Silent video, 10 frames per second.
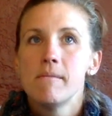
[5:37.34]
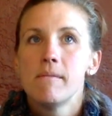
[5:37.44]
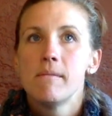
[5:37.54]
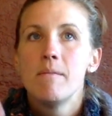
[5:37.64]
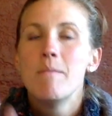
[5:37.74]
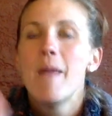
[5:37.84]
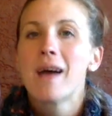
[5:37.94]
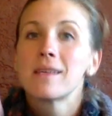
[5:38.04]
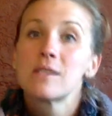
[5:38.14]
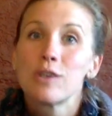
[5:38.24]

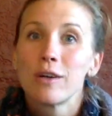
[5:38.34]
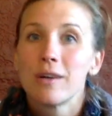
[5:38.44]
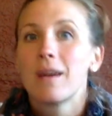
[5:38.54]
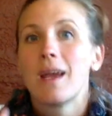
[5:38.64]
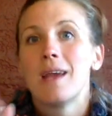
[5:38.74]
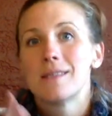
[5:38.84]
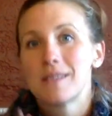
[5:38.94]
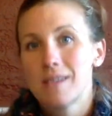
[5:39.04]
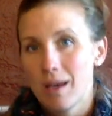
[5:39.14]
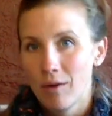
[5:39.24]
master a
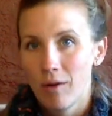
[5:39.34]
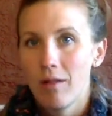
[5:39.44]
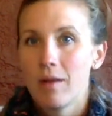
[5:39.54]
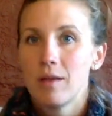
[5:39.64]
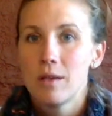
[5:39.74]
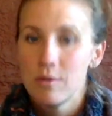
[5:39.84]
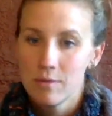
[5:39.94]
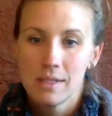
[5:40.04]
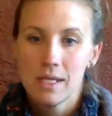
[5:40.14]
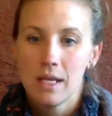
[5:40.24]
skill
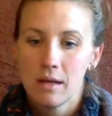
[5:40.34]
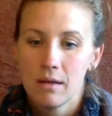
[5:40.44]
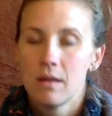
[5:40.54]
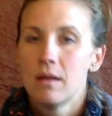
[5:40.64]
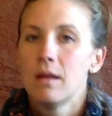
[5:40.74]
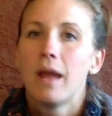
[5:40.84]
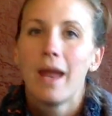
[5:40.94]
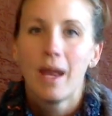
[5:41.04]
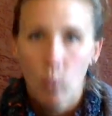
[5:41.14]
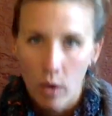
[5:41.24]
using
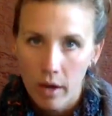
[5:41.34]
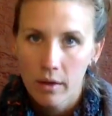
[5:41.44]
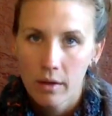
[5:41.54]
a work.